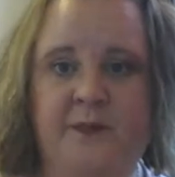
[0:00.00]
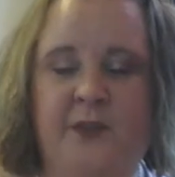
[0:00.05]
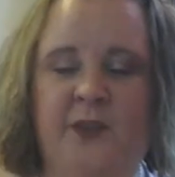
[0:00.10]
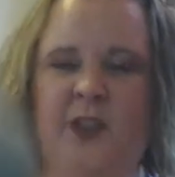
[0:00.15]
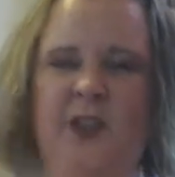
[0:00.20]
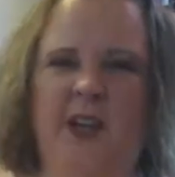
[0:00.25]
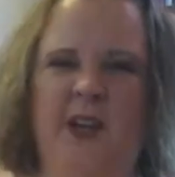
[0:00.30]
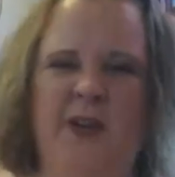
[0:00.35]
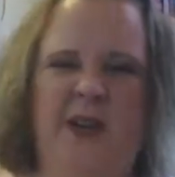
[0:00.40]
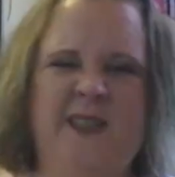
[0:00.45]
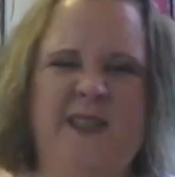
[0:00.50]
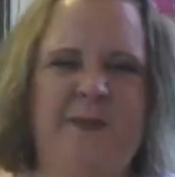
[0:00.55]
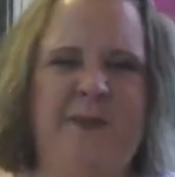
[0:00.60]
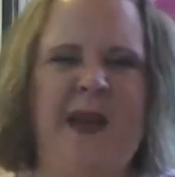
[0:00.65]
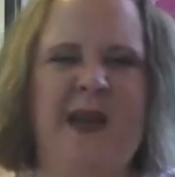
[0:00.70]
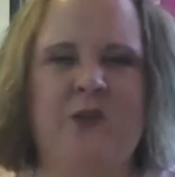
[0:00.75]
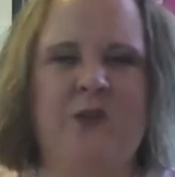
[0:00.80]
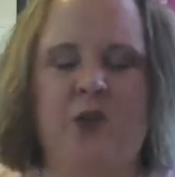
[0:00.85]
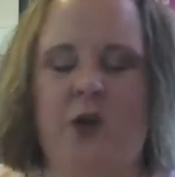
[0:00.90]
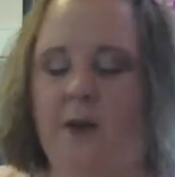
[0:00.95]
you know, as a
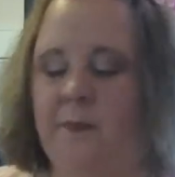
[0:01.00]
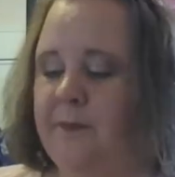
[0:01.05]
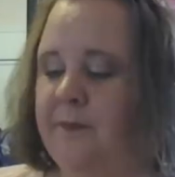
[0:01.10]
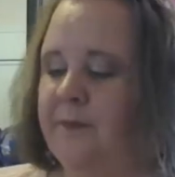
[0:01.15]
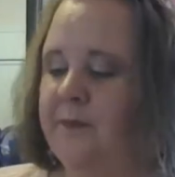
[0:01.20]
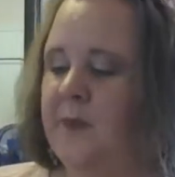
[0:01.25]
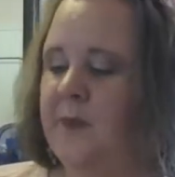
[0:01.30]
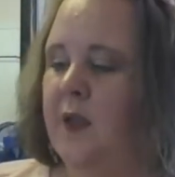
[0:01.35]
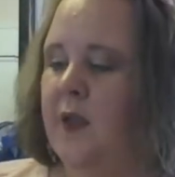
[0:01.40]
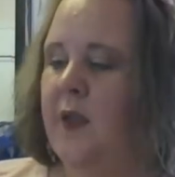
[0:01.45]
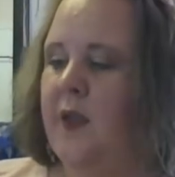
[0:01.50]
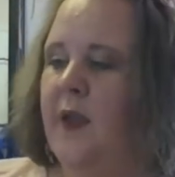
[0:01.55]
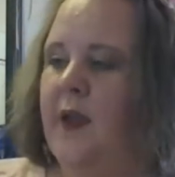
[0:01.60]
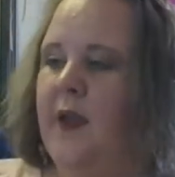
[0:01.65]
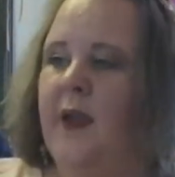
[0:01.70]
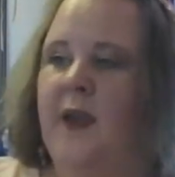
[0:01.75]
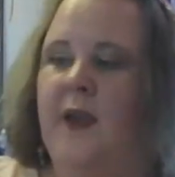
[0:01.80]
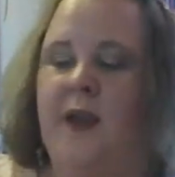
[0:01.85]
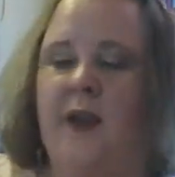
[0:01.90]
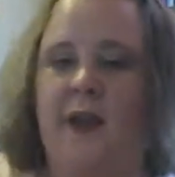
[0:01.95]
backdrop.
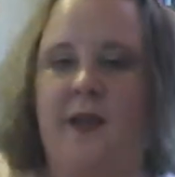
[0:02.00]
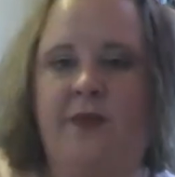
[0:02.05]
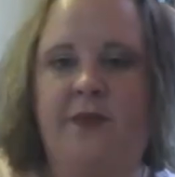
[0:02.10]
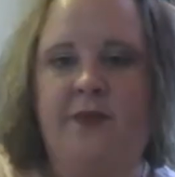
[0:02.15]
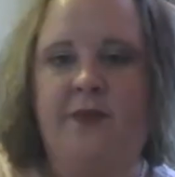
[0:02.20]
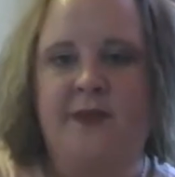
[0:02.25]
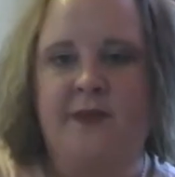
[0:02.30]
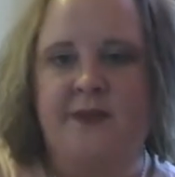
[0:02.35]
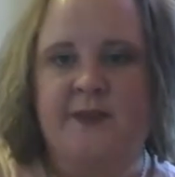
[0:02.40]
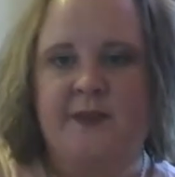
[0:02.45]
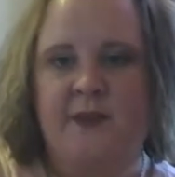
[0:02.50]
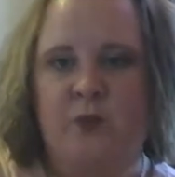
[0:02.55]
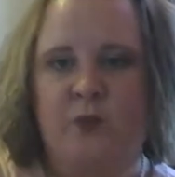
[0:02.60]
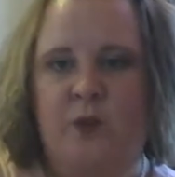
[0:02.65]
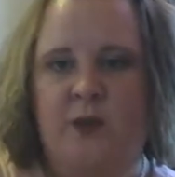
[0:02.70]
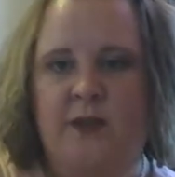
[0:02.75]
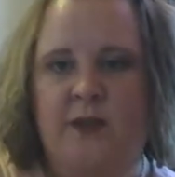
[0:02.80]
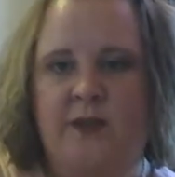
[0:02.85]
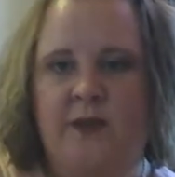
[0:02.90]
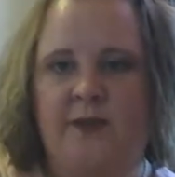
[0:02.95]
And this
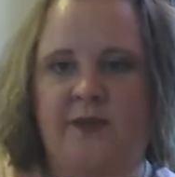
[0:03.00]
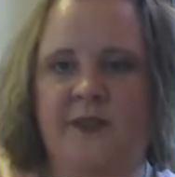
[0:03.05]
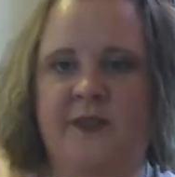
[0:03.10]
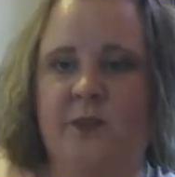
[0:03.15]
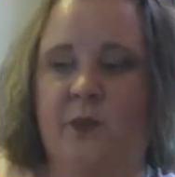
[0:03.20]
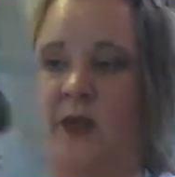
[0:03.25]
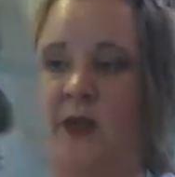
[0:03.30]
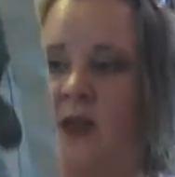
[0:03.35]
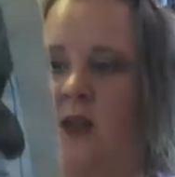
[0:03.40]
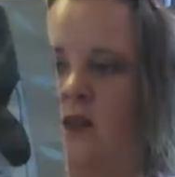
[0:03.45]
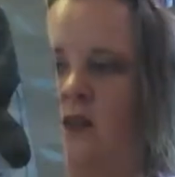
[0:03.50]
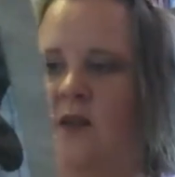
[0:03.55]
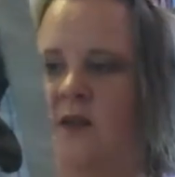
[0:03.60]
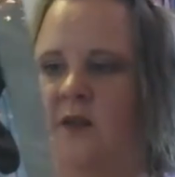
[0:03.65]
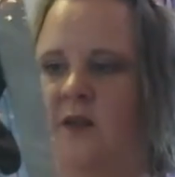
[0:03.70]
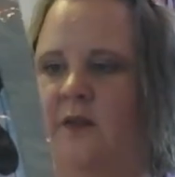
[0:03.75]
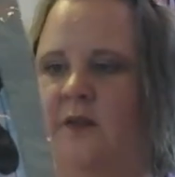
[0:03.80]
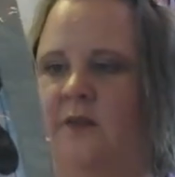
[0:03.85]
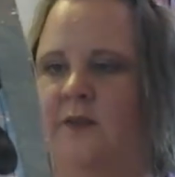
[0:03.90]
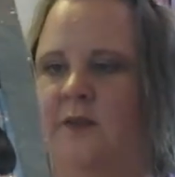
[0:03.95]
one. This one I
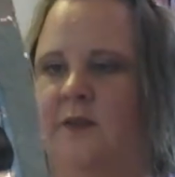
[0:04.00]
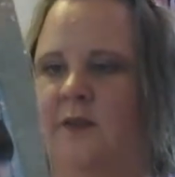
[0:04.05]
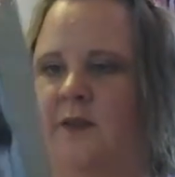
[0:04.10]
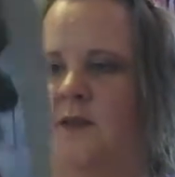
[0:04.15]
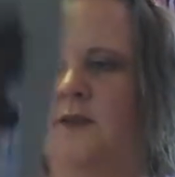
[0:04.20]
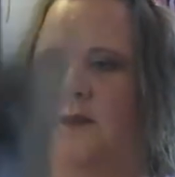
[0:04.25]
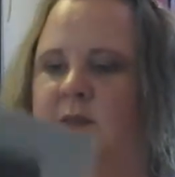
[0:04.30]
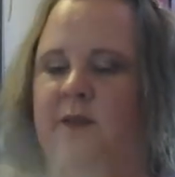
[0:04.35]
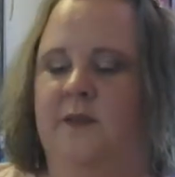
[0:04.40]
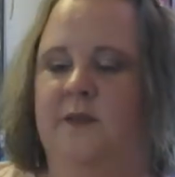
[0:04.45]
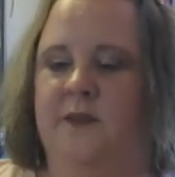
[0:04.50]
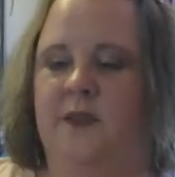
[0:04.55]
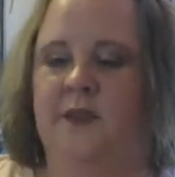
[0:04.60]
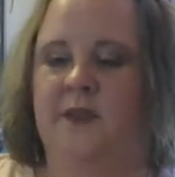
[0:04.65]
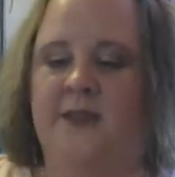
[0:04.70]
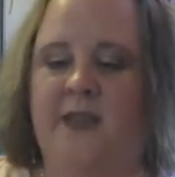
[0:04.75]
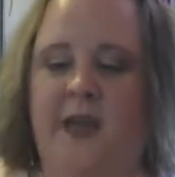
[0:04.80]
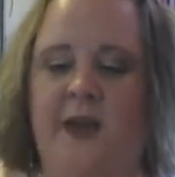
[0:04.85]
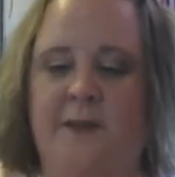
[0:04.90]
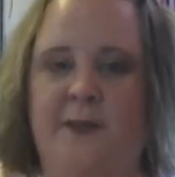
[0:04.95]
love
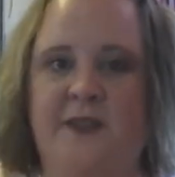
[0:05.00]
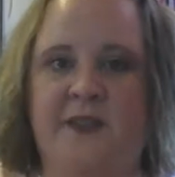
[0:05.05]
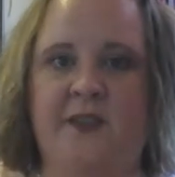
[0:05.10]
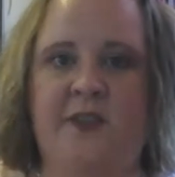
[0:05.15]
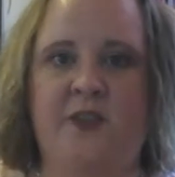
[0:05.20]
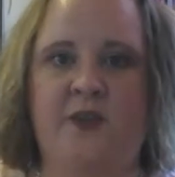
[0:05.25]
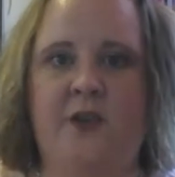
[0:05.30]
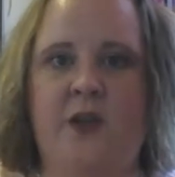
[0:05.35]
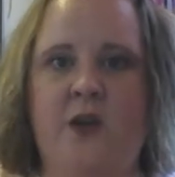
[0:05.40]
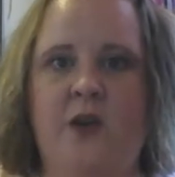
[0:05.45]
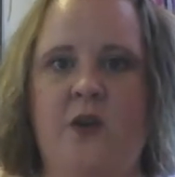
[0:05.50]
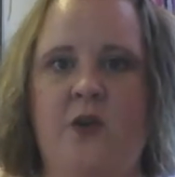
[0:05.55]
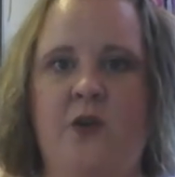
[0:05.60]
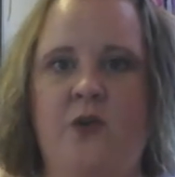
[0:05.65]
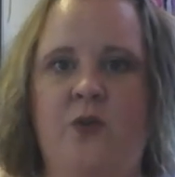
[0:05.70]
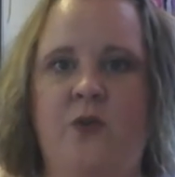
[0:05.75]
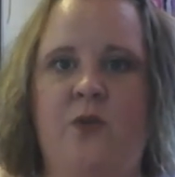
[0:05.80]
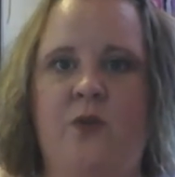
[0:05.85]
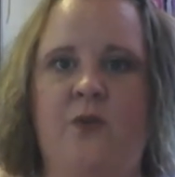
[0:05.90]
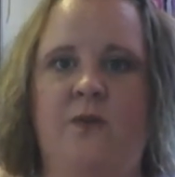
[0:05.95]
because I'm a
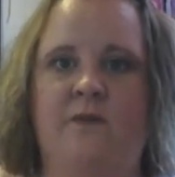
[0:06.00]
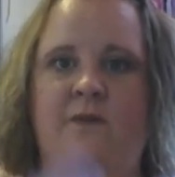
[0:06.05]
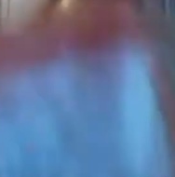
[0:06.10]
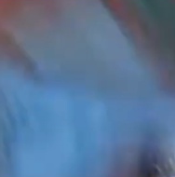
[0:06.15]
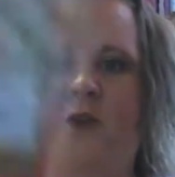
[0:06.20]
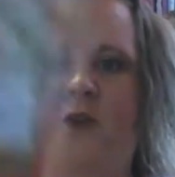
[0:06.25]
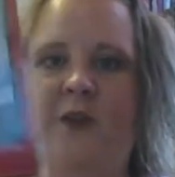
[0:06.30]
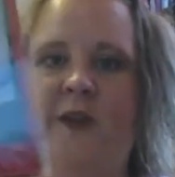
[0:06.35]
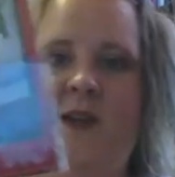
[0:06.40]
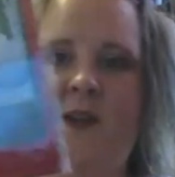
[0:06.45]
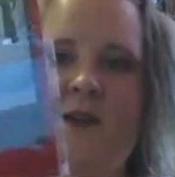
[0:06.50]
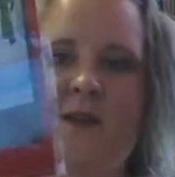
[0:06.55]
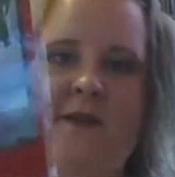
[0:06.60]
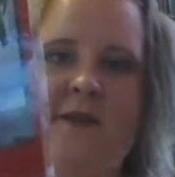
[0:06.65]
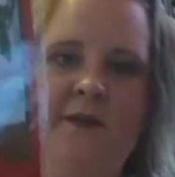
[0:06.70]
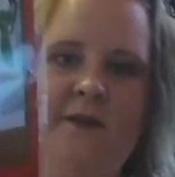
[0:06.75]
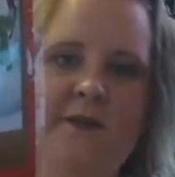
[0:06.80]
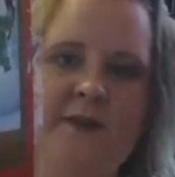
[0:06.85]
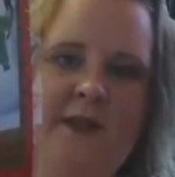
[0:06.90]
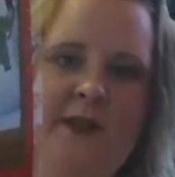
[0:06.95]
snow freak
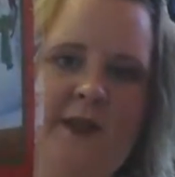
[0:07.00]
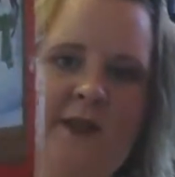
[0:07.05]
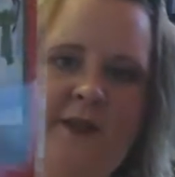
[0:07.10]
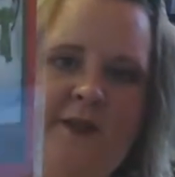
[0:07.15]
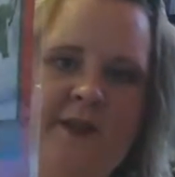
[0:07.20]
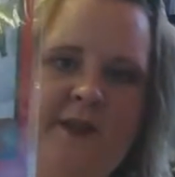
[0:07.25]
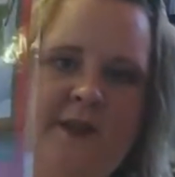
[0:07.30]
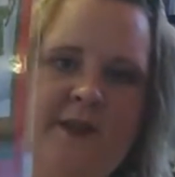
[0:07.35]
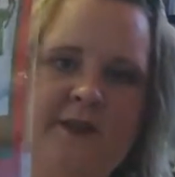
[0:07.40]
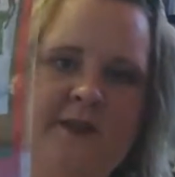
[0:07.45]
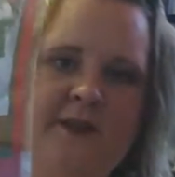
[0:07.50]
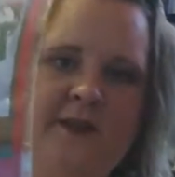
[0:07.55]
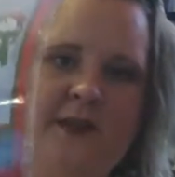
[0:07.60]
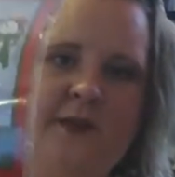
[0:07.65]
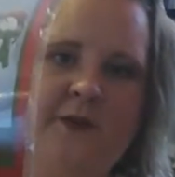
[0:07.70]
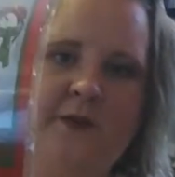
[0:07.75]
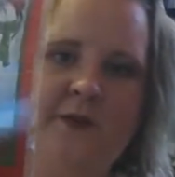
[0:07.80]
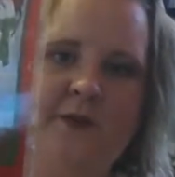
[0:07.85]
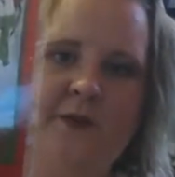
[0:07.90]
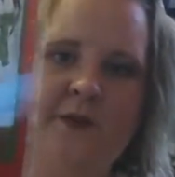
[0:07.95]
anything
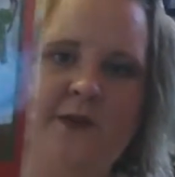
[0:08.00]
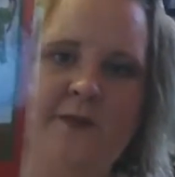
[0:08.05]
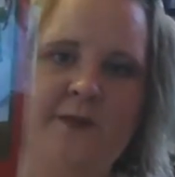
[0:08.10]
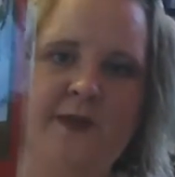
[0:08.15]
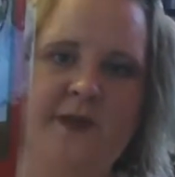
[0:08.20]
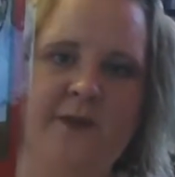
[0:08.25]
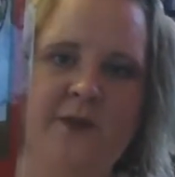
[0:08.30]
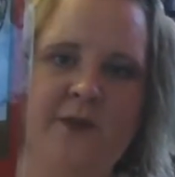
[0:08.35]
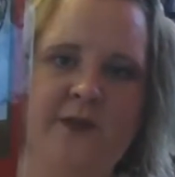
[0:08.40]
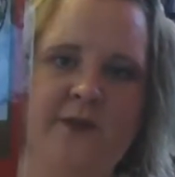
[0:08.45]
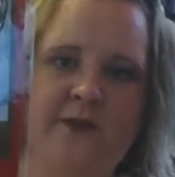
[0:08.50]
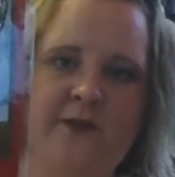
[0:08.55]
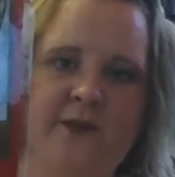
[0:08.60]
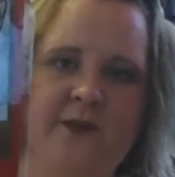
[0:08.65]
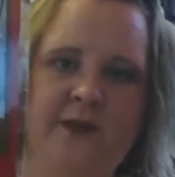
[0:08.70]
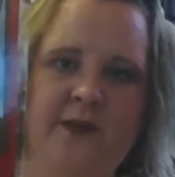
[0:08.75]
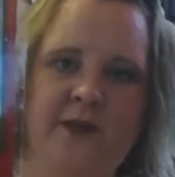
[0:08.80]
snow, snowman, whatever.